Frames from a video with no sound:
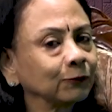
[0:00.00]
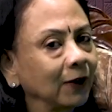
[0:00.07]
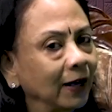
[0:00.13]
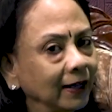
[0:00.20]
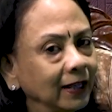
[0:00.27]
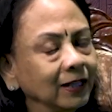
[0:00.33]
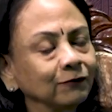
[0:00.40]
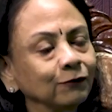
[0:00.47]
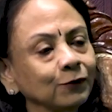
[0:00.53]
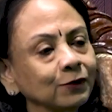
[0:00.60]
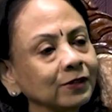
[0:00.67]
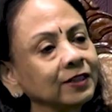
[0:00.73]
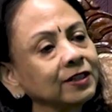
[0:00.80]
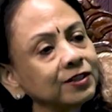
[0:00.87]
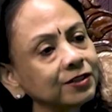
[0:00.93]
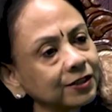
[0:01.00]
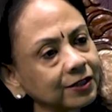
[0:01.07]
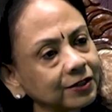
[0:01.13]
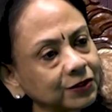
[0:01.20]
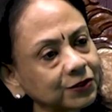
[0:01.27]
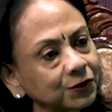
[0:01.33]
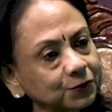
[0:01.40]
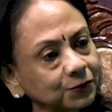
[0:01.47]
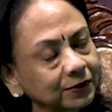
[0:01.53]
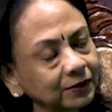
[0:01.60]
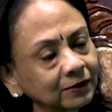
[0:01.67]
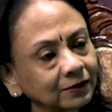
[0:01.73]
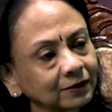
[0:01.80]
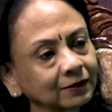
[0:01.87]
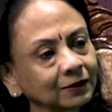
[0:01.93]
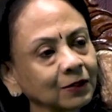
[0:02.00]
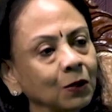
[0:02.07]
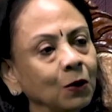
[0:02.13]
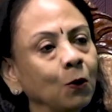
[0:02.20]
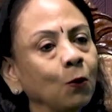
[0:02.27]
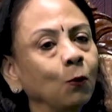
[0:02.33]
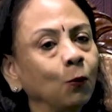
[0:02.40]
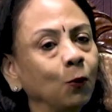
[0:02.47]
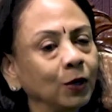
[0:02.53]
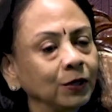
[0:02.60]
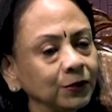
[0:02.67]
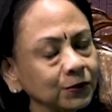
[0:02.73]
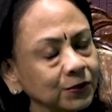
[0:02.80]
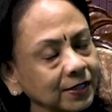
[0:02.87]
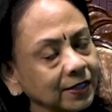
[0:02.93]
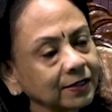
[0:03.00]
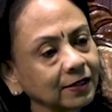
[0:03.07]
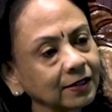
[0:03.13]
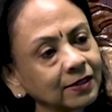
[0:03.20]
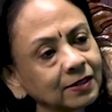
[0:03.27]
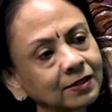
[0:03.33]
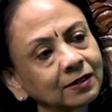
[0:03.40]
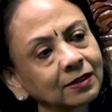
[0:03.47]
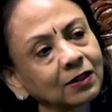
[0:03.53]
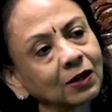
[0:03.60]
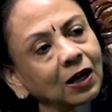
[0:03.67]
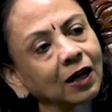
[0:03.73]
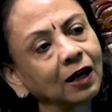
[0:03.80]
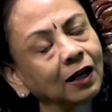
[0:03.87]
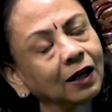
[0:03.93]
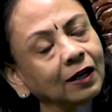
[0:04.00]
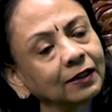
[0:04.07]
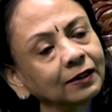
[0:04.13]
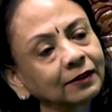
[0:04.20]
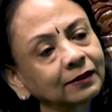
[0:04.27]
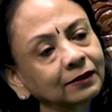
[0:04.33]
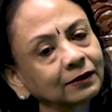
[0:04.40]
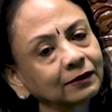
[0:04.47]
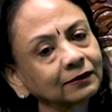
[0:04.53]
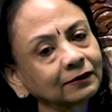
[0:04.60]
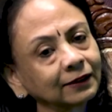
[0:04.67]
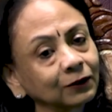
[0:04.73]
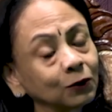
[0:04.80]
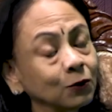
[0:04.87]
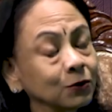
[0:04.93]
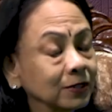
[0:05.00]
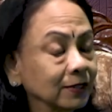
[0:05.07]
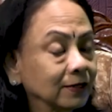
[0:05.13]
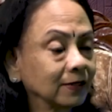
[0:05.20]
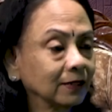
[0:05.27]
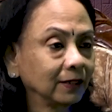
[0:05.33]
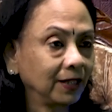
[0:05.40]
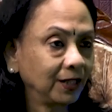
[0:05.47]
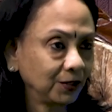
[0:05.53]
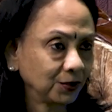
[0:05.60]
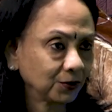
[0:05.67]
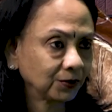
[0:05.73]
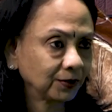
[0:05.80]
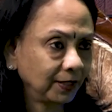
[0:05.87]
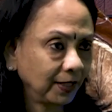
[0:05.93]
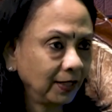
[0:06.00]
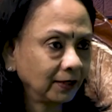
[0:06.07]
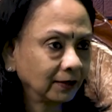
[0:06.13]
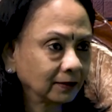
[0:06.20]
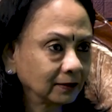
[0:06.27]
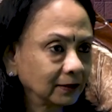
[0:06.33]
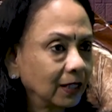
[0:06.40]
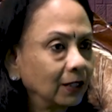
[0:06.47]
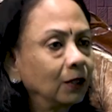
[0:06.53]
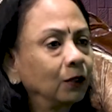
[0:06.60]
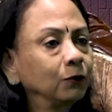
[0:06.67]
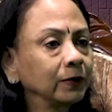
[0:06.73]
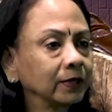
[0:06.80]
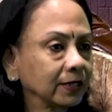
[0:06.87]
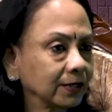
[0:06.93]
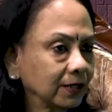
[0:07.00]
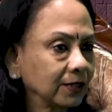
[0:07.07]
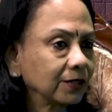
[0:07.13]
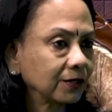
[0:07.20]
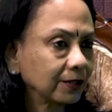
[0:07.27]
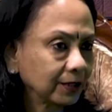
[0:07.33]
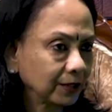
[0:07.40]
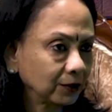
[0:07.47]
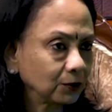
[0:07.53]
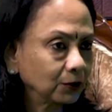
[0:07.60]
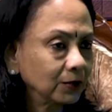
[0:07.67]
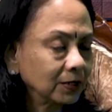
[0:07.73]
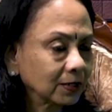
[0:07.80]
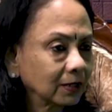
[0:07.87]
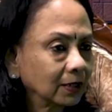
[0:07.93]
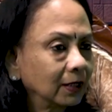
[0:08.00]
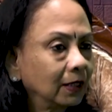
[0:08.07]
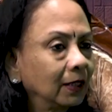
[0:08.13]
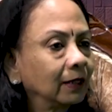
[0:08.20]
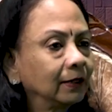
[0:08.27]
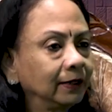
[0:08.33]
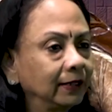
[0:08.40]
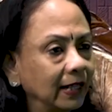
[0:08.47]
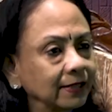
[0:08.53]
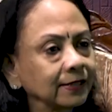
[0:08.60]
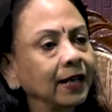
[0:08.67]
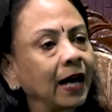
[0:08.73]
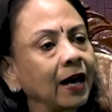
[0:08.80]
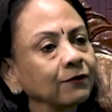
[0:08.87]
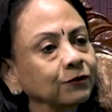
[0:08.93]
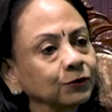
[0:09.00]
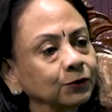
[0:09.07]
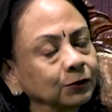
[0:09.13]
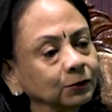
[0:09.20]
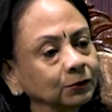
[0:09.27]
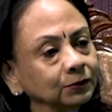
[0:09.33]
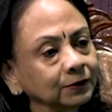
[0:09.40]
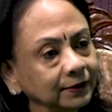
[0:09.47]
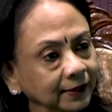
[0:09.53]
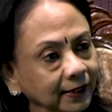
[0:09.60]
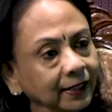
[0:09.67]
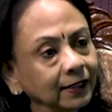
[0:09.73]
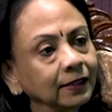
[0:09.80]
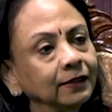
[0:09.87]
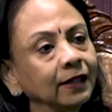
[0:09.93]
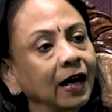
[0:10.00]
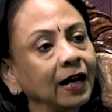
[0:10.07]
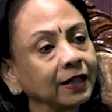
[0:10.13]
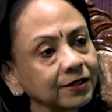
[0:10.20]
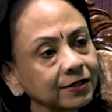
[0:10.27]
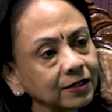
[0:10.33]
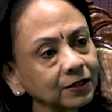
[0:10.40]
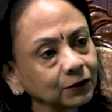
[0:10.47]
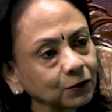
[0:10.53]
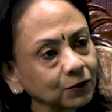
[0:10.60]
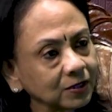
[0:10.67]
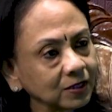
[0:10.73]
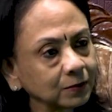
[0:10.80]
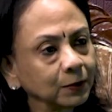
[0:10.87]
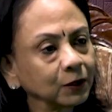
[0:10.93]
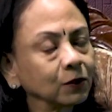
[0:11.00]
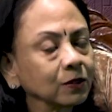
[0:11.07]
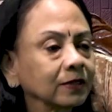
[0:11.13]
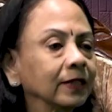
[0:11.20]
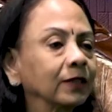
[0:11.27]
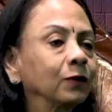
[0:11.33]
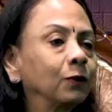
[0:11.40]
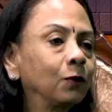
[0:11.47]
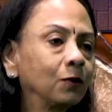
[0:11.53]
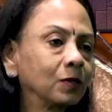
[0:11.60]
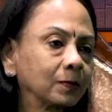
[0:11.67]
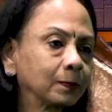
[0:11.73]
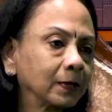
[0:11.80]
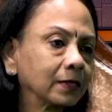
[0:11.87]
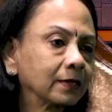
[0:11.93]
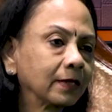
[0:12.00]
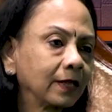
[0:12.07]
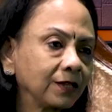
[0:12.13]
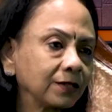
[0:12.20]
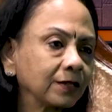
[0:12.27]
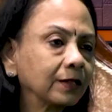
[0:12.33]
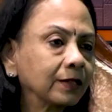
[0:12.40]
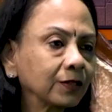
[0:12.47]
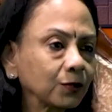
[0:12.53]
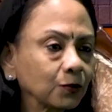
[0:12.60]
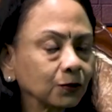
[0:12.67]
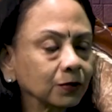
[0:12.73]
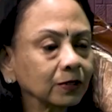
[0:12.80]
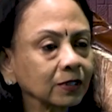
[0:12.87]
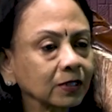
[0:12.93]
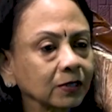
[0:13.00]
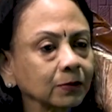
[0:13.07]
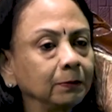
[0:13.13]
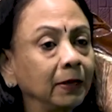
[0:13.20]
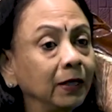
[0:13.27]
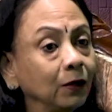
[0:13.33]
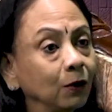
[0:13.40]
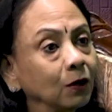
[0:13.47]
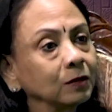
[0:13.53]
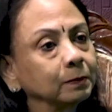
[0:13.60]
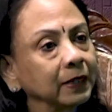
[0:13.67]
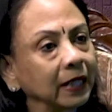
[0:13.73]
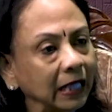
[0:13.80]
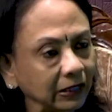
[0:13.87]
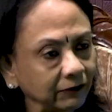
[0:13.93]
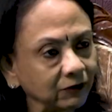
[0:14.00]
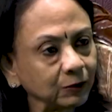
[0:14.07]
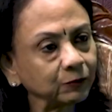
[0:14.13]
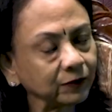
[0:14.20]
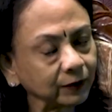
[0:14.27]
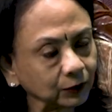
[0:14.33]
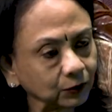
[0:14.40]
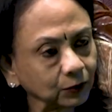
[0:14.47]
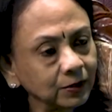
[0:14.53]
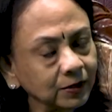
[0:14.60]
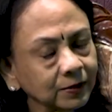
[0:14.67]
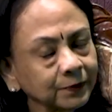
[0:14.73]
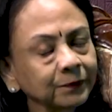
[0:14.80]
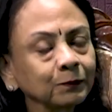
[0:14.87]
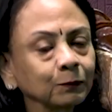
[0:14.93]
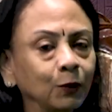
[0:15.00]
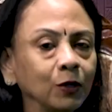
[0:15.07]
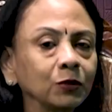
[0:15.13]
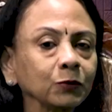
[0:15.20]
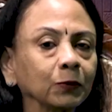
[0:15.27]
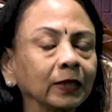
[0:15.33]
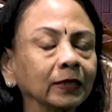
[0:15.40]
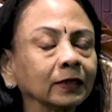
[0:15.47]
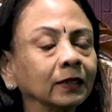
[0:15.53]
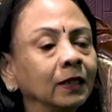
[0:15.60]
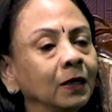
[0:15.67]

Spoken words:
Again, for an engineering student, what do you suggest are the courses that he should take along with his engineering course? Does he have to take in additional courses? Because the course per se, engineering students may not be equipped with those. Point one.